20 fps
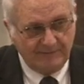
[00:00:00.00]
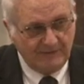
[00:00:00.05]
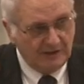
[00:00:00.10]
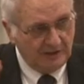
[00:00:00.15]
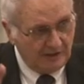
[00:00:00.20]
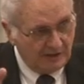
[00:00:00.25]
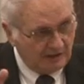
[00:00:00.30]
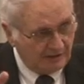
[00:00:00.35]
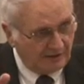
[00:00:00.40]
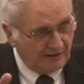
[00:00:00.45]

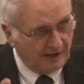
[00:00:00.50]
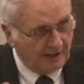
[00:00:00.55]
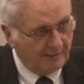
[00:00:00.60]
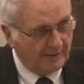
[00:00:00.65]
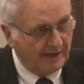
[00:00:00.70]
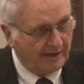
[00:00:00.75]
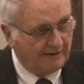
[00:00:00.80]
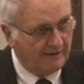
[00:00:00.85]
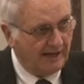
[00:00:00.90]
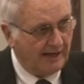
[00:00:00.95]
You need to think
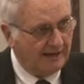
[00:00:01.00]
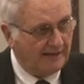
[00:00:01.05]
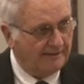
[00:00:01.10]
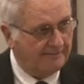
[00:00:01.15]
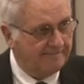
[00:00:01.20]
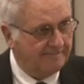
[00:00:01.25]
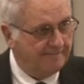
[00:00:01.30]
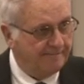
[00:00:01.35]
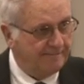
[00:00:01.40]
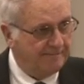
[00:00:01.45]
about that.
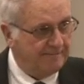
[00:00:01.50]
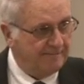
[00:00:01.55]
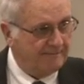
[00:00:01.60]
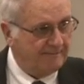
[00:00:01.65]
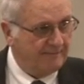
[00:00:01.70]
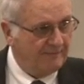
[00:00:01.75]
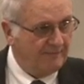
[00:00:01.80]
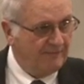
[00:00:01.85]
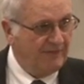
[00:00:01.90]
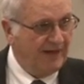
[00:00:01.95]

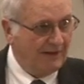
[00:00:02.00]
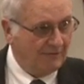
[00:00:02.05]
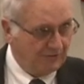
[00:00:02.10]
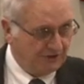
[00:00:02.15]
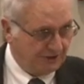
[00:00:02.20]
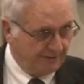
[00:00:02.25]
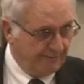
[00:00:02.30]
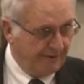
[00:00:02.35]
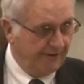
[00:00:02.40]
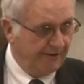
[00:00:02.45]
That
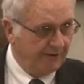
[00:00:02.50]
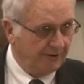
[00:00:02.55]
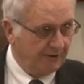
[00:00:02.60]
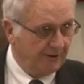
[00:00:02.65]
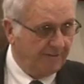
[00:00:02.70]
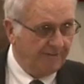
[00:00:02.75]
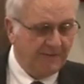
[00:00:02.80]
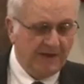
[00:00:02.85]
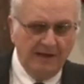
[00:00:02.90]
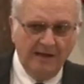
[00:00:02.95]
was a
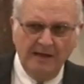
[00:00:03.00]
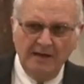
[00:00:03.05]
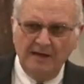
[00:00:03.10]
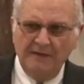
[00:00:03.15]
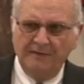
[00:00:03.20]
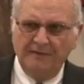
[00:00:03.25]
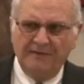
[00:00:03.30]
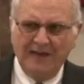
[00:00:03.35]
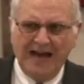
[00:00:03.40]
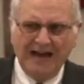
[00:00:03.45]
miracle.
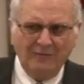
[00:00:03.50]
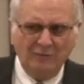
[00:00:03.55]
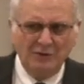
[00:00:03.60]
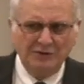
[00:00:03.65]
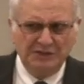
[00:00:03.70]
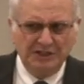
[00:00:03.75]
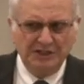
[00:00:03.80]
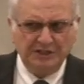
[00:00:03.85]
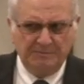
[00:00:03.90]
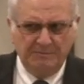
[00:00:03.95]
That
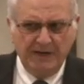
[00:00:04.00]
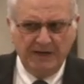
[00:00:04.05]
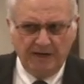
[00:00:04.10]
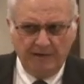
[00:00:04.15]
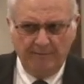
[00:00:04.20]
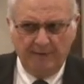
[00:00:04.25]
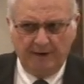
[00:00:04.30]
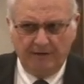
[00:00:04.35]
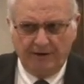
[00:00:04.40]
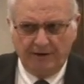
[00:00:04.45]
was as
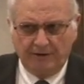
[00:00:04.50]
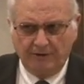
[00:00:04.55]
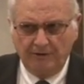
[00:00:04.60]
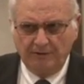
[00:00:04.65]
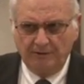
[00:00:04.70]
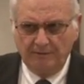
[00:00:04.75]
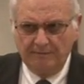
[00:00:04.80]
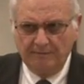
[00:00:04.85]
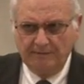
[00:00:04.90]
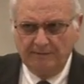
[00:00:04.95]
big a
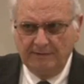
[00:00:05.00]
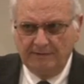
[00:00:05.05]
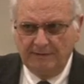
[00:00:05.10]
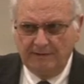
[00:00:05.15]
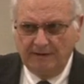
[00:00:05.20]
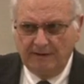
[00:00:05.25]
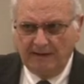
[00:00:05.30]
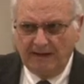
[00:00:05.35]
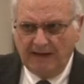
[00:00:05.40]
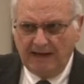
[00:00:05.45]
miracle
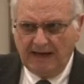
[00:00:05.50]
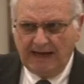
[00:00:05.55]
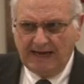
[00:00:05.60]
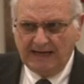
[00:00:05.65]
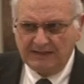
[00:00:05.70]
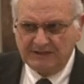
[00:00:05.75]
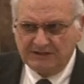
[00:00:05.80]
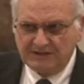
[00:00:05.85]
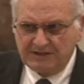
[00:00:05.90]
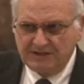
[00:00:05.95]

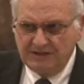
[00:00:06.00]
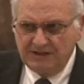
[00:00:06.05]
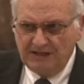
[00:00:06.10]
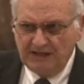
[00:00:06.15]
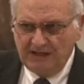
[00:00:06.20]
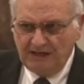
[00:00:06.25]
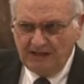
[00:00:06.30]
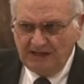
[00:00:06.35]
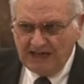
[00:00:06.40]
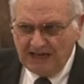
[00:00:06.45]

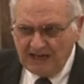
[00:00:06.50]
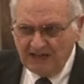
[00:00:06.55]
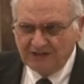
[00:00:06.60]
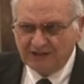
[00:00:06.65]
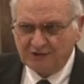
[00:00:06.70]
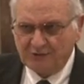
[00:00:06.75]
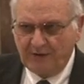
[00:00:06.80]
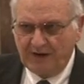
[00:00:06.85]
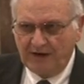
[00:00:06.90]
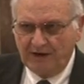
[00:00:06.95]
as
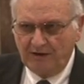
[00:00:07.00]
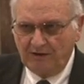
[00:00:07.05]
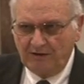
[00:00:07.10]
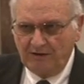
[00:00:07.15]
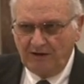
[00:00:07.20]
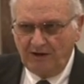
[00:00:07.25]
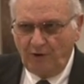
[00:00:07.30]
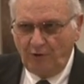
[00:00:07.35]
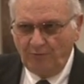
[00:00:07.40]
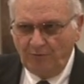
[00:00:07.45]

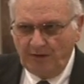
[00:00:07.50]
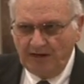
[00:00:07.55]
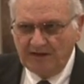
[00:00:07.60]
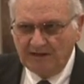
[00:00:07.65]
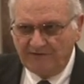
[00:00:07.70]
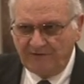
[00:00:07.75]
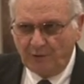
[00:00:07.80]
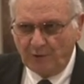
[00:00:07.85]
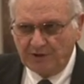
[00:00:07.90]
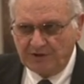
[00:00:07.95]
Israel on May
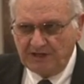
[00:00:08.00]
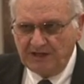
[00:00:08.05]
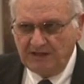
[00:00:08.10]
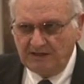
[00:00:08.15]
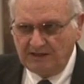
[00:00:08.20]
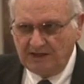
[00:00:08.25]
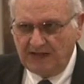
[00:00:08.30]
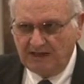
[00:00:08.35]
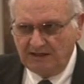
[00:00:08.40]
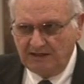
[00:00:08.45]
the
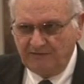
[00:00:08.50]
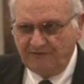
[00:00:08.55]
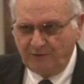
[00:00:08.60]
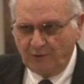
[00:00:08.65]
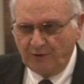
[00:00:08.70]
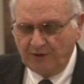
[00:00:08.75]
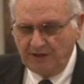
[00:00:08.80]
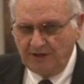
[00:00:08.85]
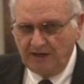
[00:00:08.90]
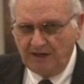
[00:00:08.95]
14th,
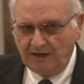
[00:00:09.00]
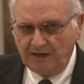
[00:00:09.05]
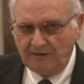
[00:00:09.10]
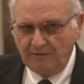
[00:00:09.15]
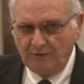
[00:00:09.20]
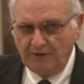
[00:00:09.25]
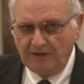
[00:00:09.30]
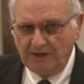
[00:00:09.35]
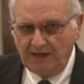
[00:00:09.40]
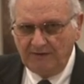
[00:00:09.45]

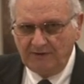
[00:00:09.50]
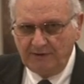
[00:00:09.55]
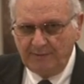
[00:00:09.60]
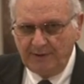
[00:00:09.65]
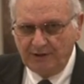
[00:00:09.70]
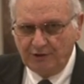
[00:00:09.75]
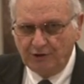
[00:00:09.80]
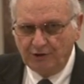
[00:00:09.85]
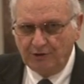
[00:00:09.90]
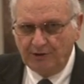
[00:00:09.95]
1948, when
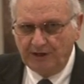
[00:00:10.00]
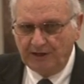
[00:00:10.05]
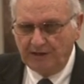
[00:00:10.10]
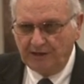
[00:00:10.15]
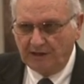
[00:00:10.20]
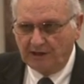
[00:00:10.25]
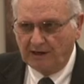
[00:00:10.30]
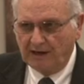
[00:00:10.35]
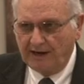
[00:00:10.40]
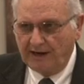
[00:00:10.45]
David Ben
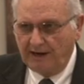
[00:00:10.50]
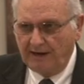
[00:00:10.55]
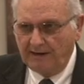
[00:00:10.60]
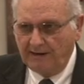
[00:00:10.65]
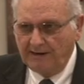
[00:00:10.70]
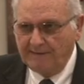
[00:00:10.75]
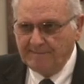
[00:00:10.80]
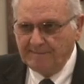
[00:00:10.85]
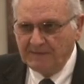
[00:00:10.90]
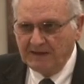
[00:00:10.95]
Gurion
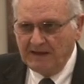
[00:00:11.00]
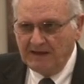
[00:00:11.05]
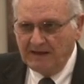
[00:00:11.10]
declared